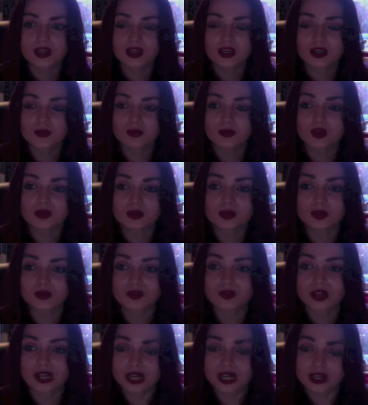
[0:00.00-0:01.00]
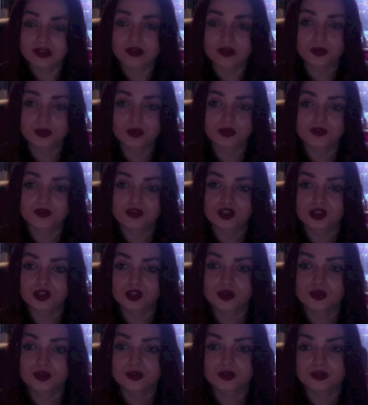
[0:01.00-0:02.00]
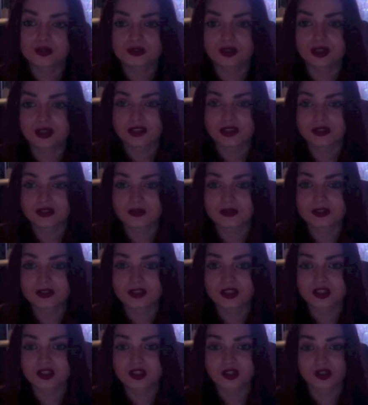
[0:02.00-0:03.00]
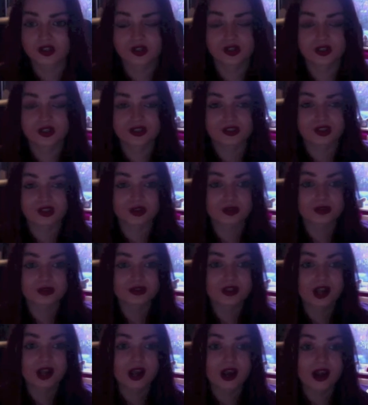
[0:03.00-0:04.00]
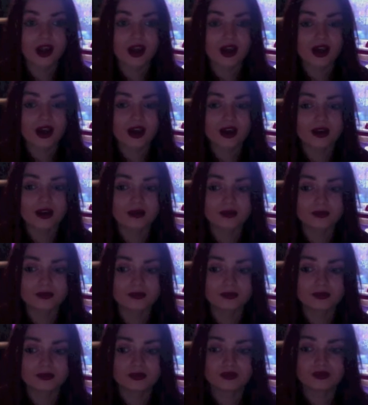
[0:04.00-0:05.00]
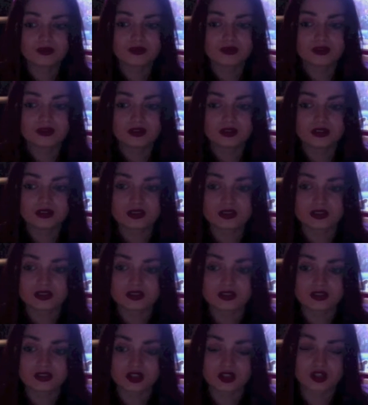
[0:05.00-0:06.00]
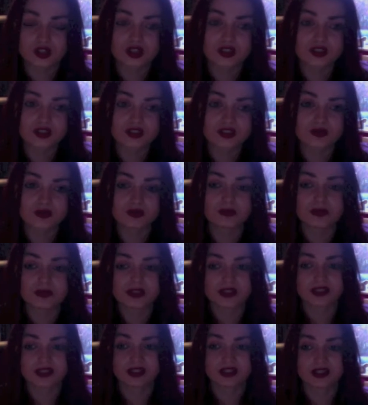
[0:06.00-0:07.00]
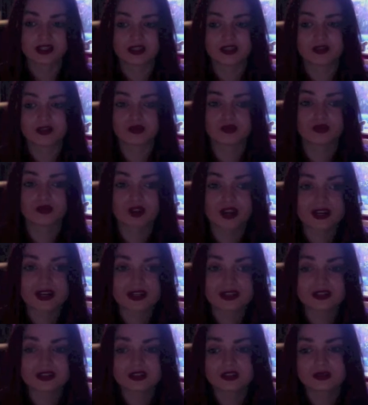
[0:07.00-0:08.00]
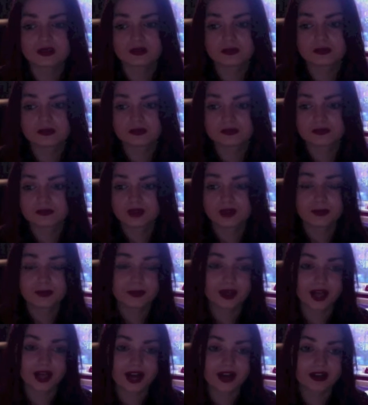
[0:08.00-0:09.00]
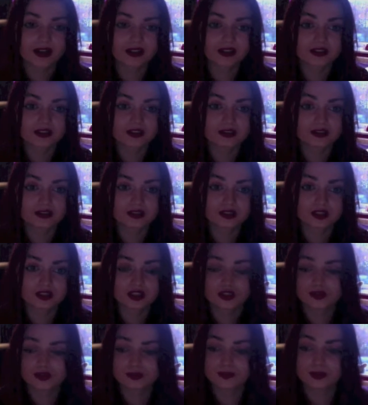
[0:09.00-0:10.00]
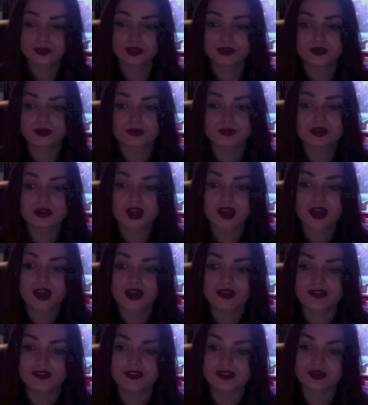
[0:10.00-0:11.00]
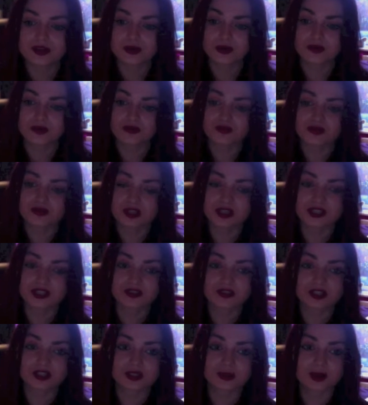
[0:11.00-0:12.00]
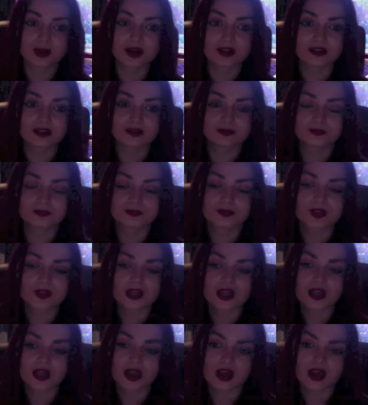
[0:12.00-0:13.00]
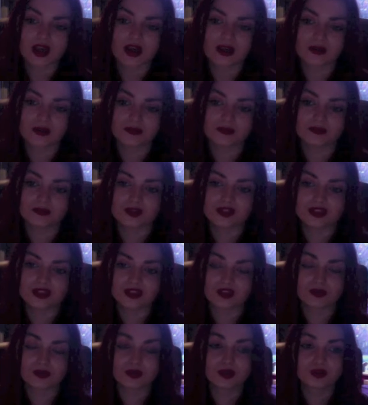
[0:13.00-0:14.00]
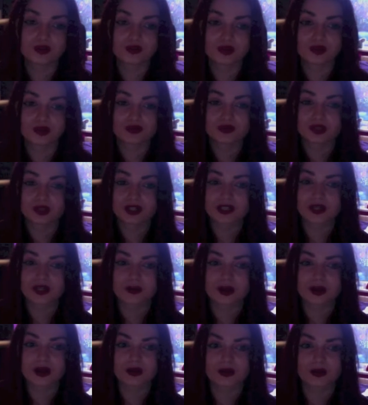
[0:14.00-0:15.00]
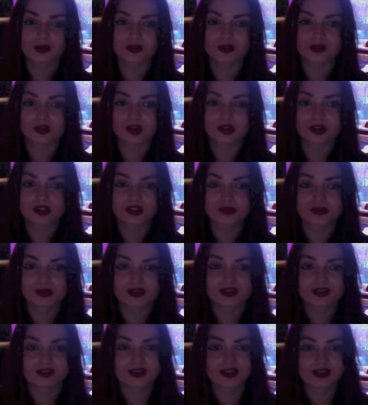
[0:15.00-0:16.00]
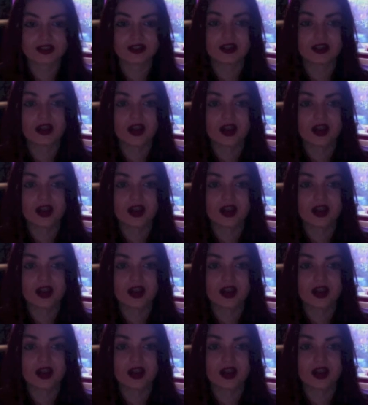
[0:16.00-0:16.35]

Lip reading: Most people really like the puff too. They the position and the colours used. The colours were mainly red and black and some blues, and they said it went really, really well. They said the puff went really well with the college magazine.